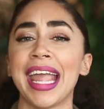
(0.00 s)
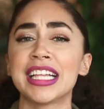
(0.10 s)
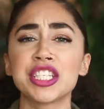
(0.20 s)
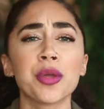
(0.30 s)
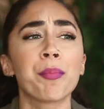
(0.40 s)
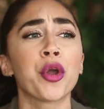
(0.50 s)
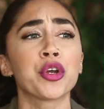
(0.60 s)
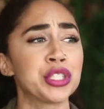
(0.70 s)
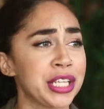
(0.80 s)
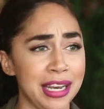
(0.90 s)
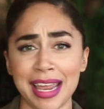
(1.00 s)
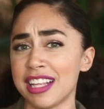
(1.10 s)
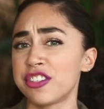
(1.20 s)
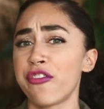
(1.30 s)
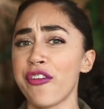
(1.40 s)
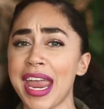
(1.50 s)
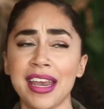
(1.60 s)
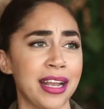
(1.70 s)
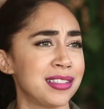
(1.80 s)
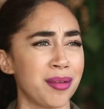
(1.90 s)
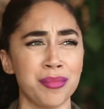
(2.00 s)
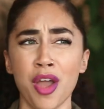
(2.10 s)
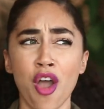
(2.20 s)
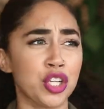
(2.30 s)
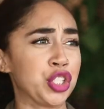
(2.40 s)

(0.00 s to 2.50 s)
it's the person and it's fate and some